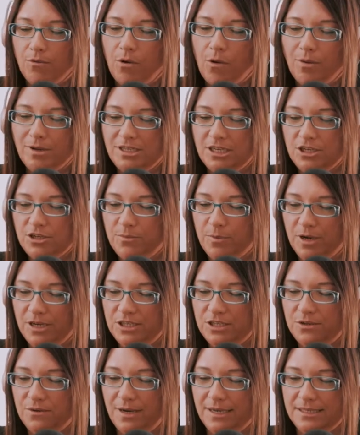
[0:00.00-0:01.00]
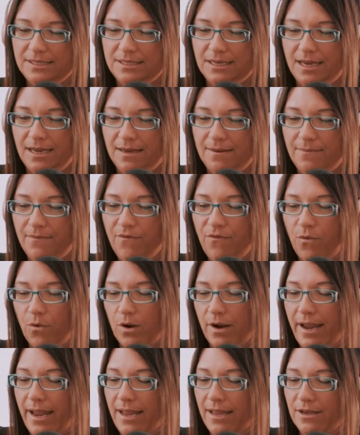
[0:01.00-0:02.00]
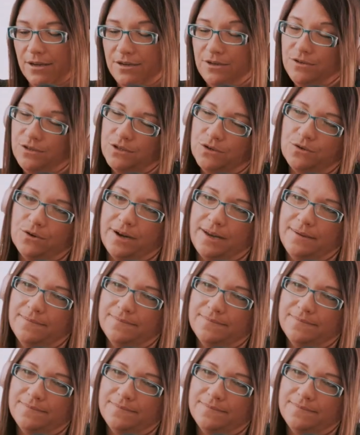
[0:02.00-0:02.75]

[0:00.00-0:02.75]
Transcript: well, what did you bring to us um, for a good news story?